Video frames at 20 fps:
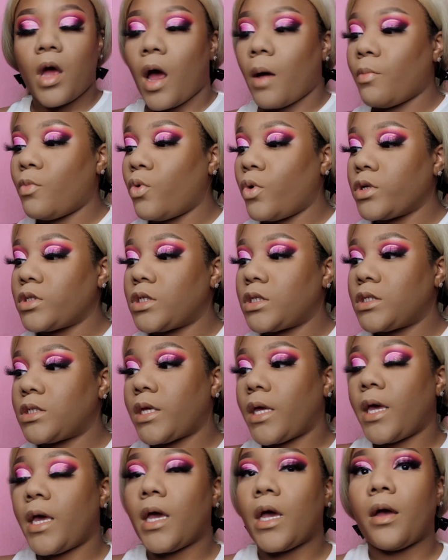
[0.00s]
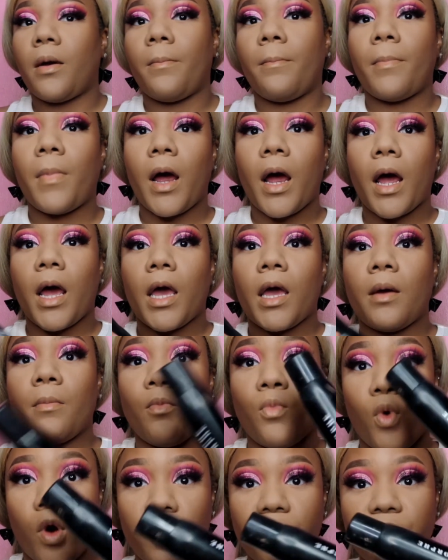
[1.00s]
I'm going to take my
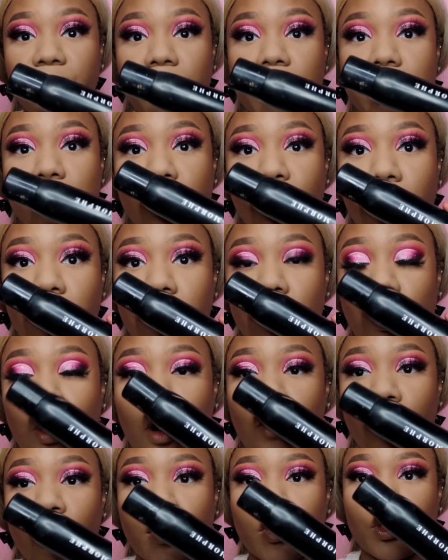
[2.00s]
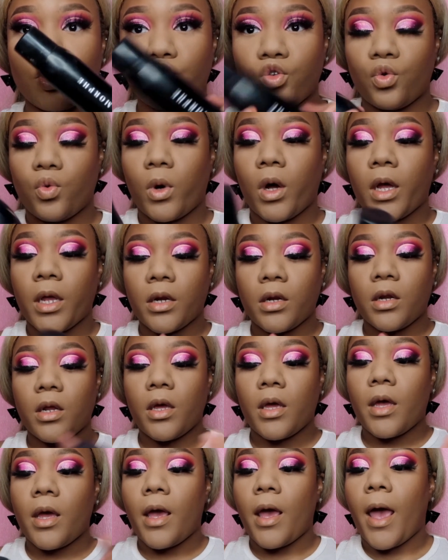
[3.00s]
Morphe spray, the original one,
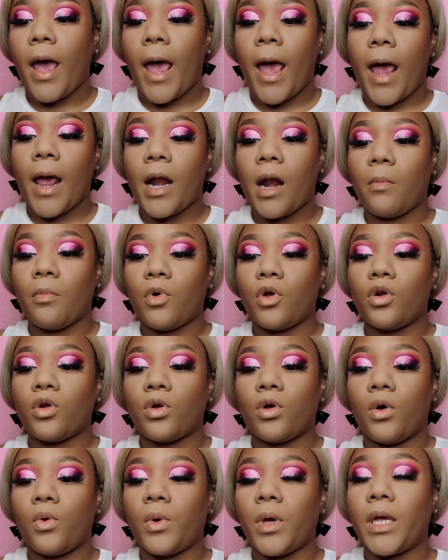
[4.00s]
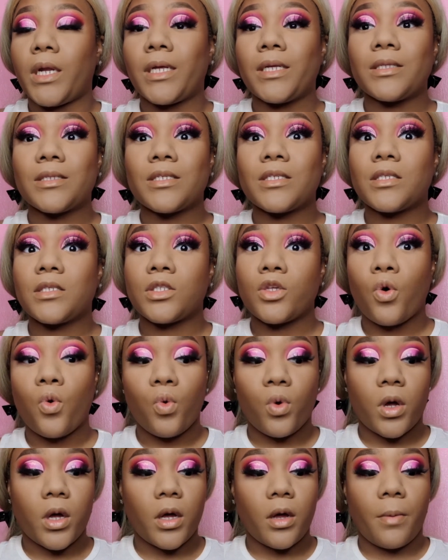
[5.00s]
and I'm going to go in and
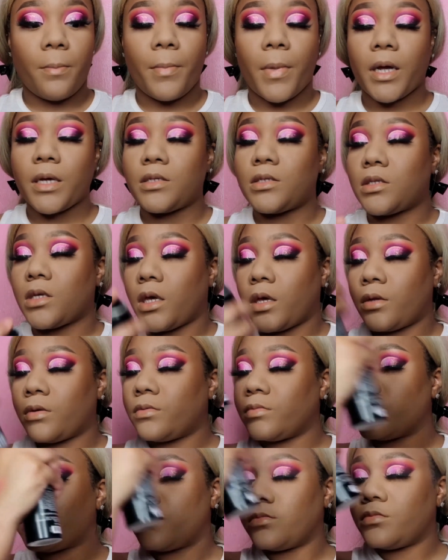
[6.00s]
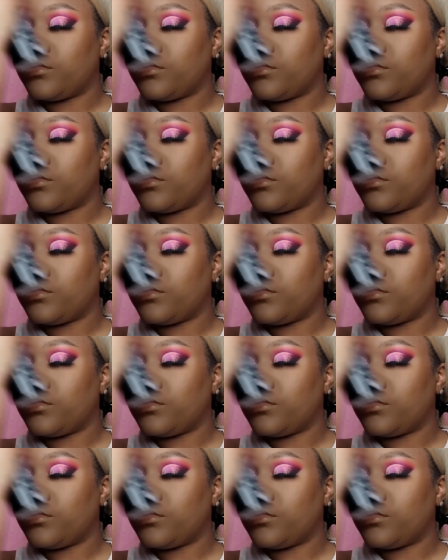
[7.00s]
soak my skin.